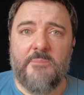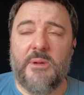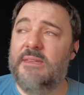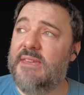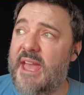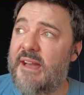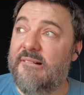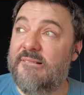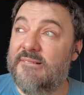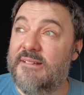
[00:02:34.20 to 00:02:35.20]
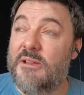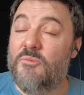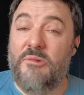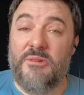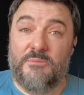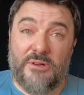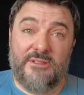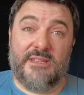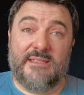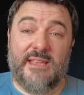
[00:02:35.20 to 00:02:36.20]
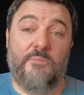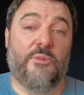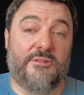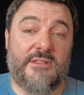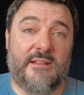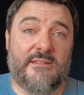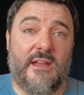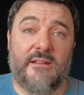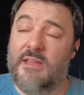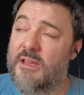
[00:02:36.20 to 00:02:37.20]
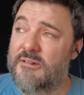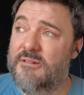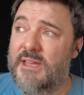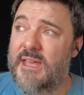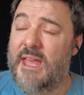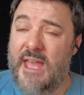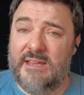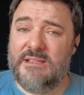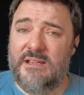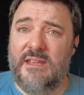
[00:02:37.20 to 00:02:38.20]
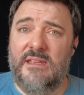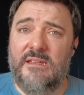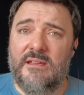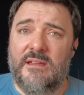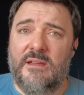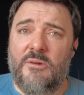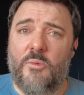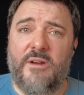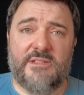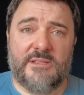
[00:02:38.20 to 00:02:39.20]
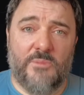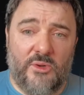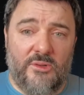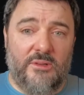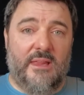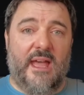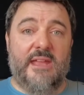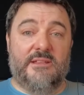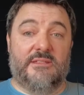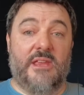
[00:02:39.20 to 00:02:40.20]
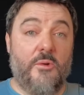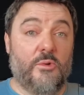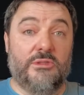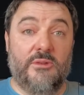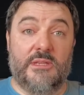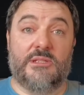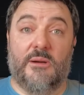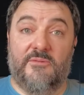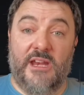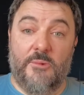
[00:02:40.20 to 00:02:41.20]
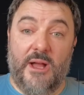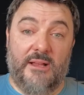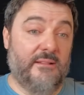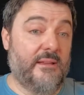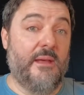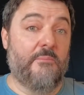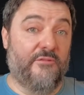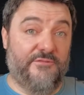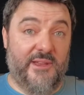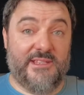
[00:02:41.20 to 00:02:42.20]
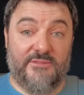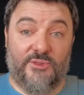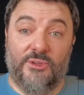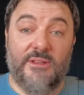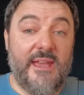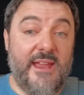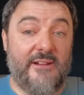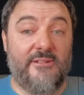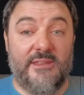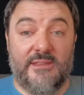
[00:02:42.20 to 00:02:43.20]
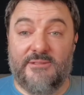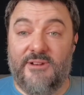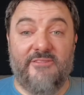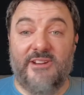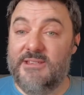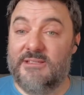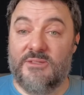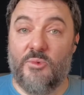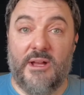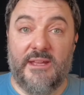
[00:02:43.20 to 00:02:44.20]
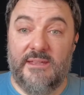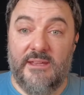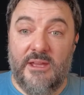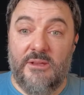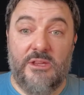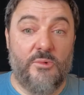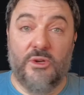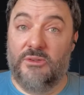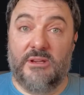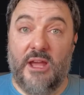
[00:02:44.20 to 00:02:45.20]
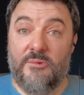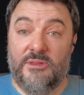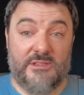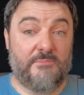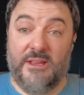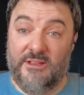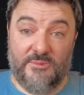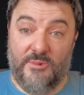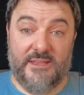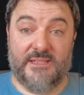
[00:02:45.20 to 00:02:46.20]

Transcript: But now we would approach that same project and go, actually, we're a small agency who will do this job really well. But first of all, here are the 3 reasons why you wouldn't go with us, because we're